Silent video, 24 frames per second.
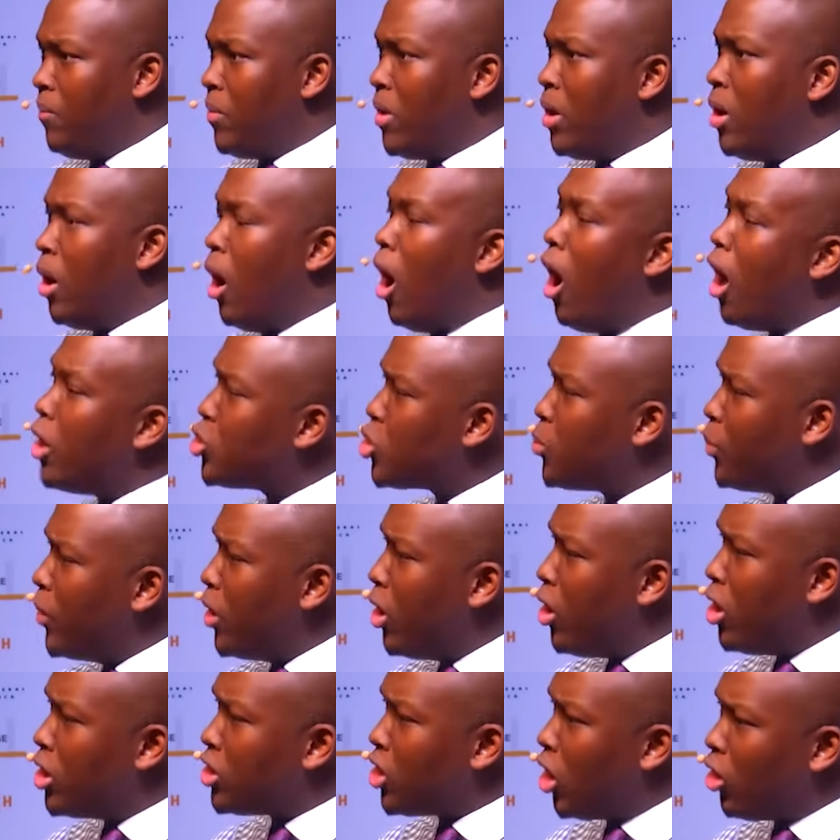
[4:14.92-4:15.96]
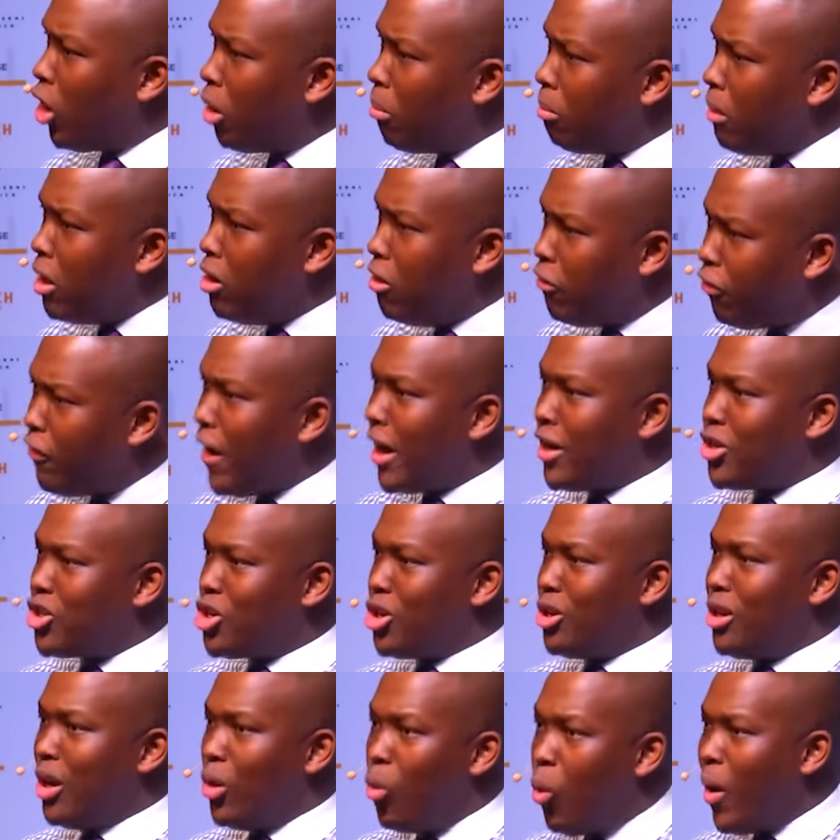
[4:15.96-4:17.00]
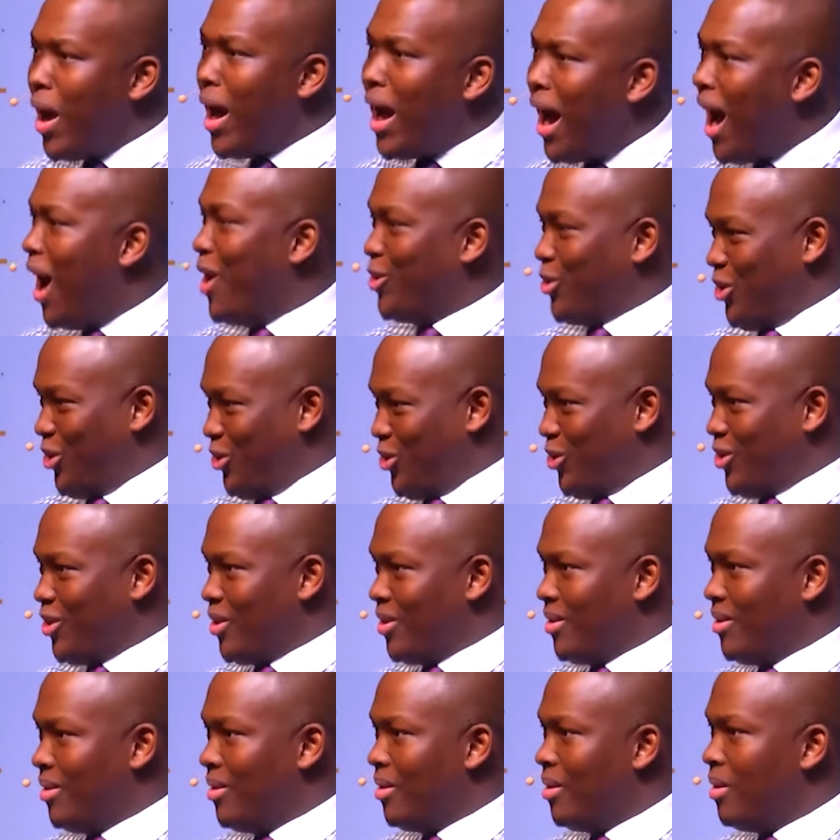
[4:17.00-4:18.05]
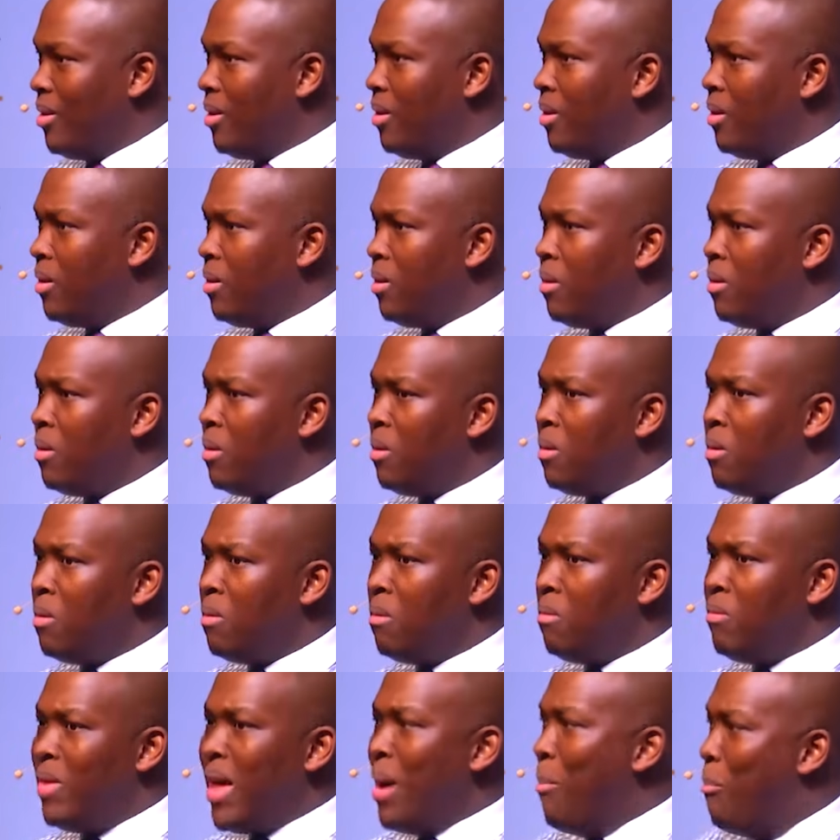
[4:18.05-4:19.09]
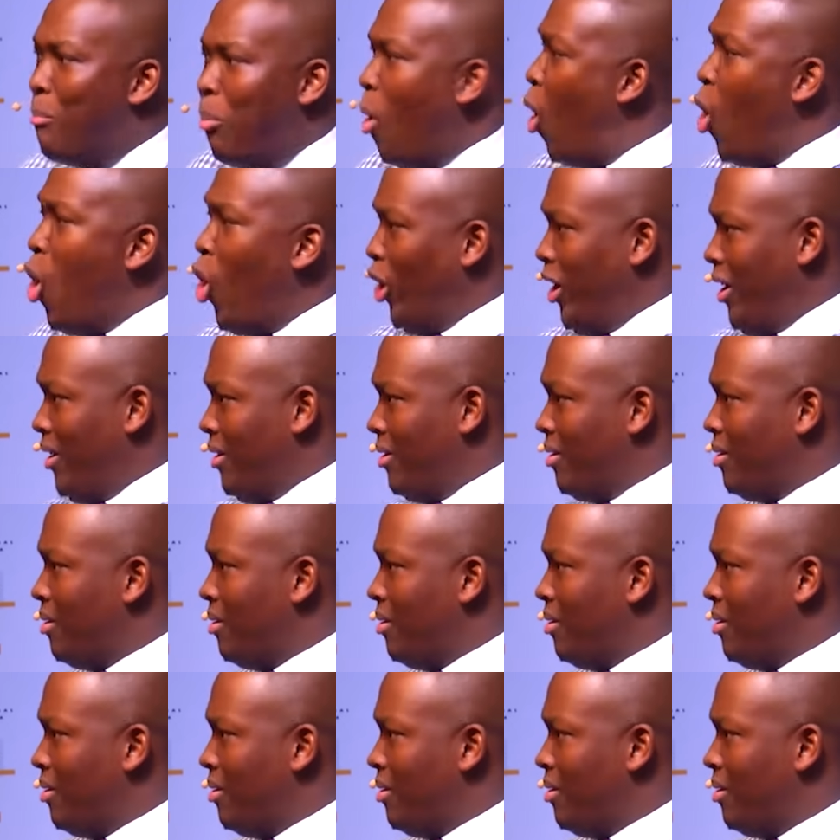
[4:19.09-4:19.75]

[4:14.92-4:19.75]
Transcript: Entrepreneurs are not manufactured in warehouses. They're born.